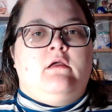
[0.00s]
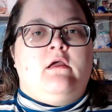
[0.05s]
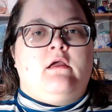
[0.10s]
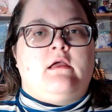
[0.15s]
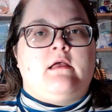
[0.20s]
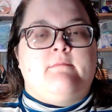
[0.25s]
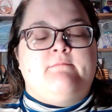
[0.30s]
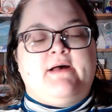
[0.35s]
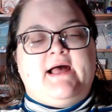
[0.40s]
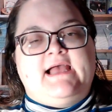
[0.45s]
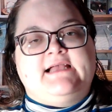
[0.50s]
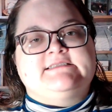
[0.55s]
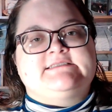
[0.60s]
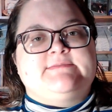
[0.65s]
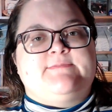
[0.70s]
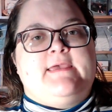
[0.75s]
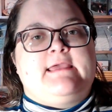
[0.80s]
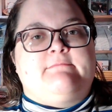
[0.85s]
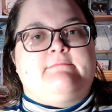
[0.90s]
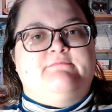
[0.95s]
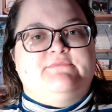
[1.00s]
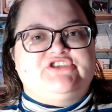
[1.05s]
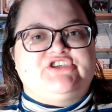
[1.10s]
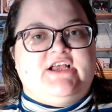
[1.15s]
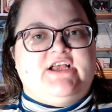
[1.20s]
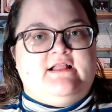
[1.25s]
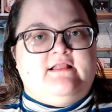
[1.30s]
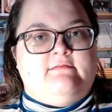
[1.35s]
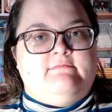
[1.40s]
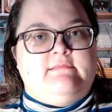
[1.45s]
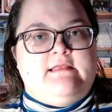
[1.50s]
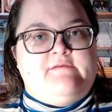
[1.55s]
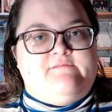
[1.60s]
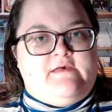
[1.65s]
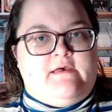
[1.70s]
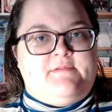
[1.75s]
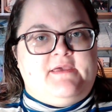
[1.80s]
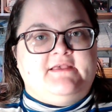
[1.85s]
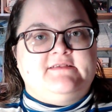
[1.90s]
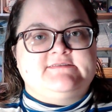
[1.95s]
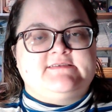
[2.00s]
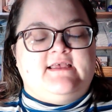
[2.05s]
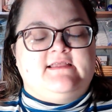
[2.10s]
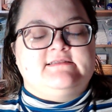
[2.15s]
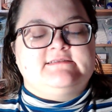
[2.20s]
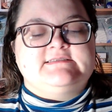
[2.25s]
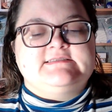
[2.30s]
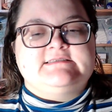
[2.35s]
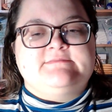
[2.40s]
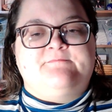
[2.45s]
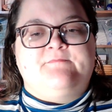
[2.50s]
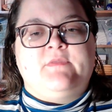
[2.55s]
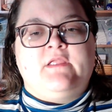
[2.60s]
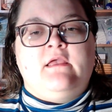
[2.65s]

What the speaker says: combine to make Michelle, if that makes sense.